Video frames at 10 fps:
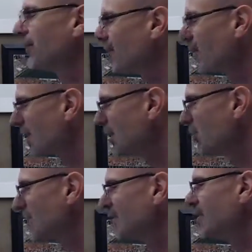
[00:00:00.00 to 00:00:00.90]
by no
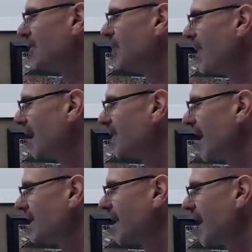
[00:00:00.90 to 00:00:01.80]
means make
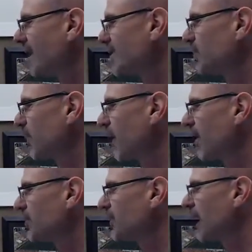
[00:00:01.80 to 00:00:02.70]
that tank
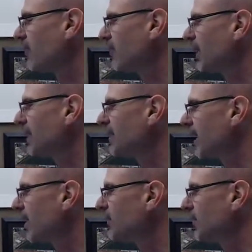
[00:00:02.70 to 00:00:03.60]
sparse. Everybody
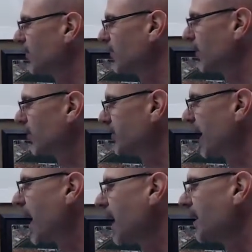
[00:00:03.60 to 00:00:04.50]
loves a full
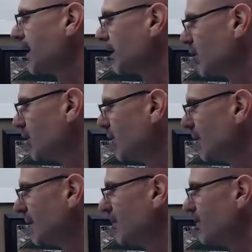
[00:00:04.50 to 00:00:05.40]
tank,
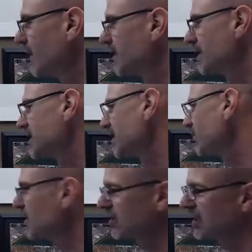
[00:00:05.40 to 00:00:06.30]
including the fish, because the
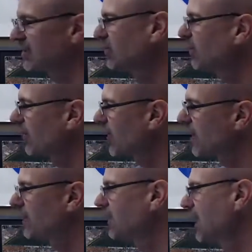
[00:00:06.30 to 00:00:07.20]
fish then swim
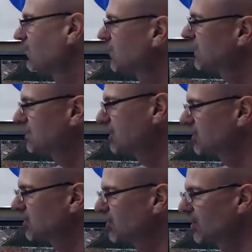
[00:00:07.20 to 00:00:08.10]
around it and have things to
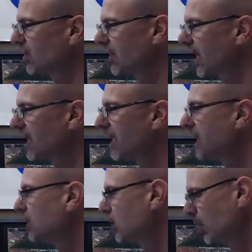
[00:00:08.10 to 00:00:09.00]
do and all that.
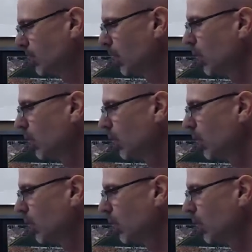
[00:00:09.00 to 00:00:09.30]
You can put